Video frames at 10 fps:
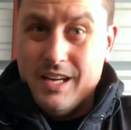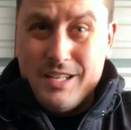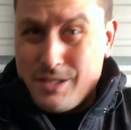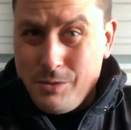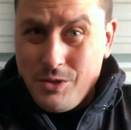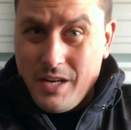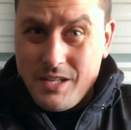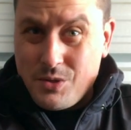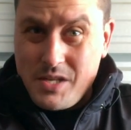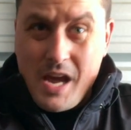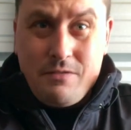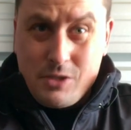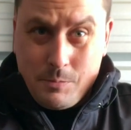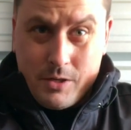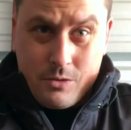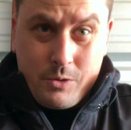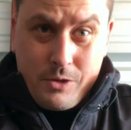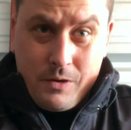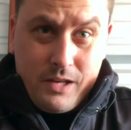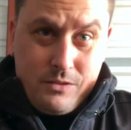Some of you guys already have the spawn where you're at.